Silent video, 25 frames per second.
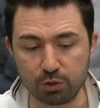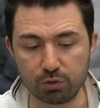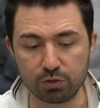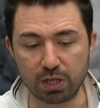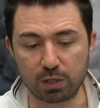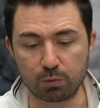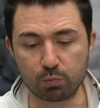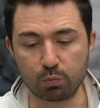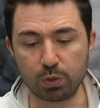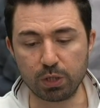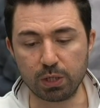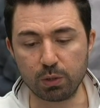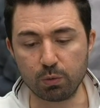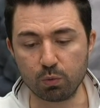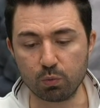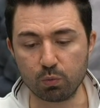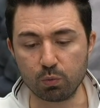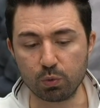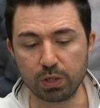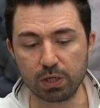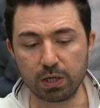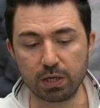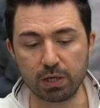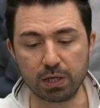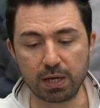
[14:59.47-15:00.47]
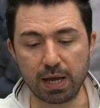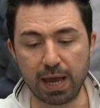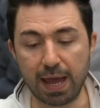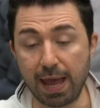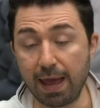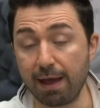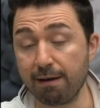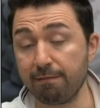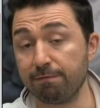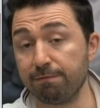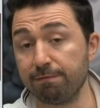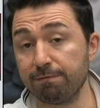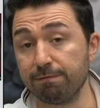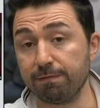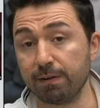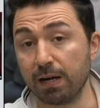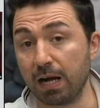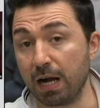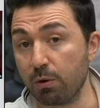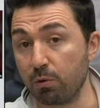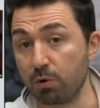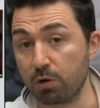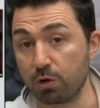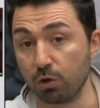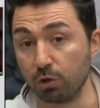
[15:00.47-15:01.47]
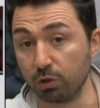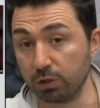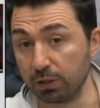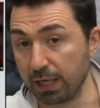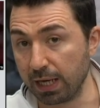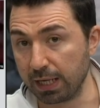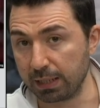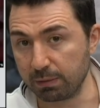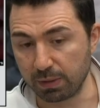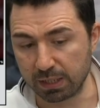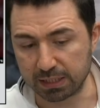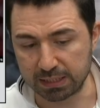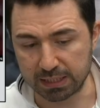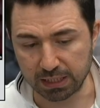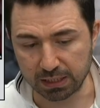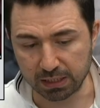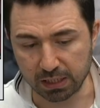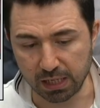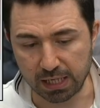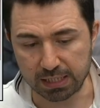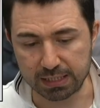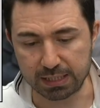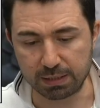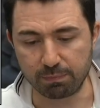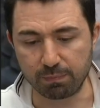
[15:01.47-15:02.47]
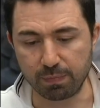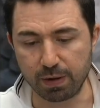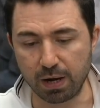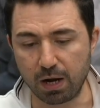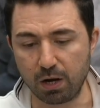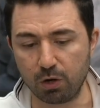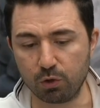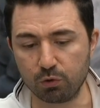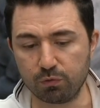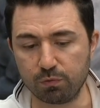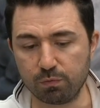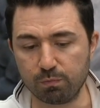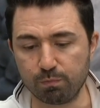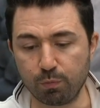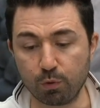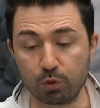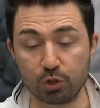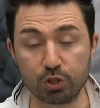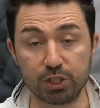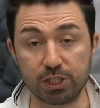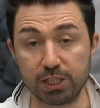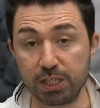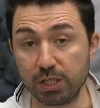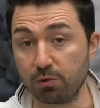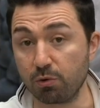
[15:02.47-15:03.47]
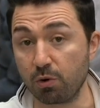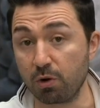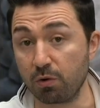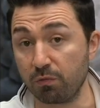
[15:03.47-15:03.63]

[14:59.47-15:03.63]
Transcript: that we have our online masterclass about posterior